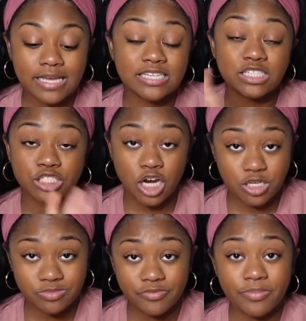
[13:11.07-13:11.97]
They
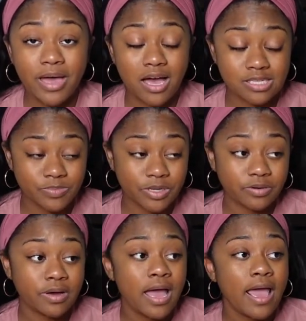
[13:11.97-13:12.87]
discharged me from the
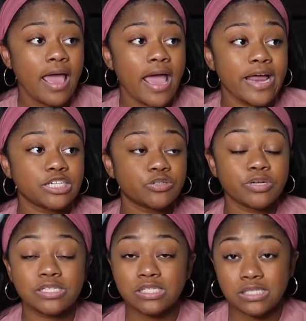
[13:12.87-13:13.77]
hospital, and she
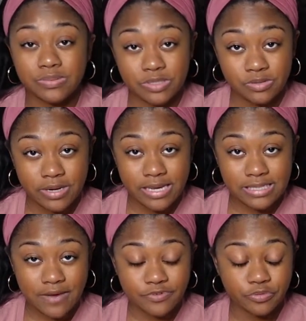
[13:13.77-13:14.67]
wanted to see me 2 days
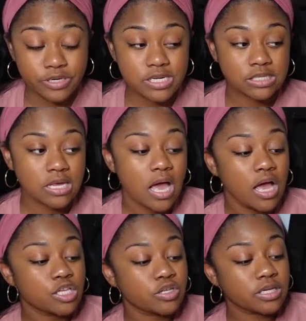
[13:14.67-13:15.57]
afterwards.
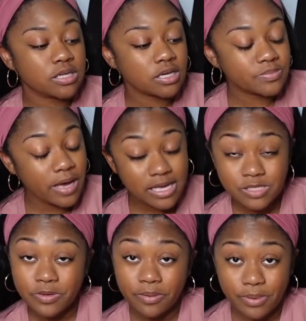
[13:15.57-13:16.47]
So I talked to my
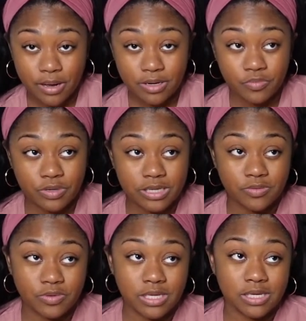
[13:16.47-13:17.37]
husband about it.
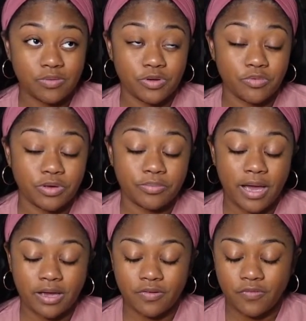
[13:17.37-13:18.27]
We went
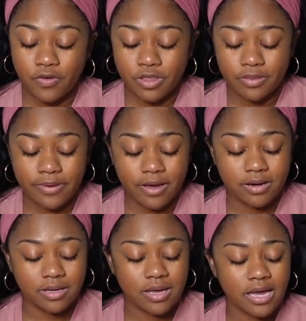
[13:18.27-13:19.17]
back and forth about it.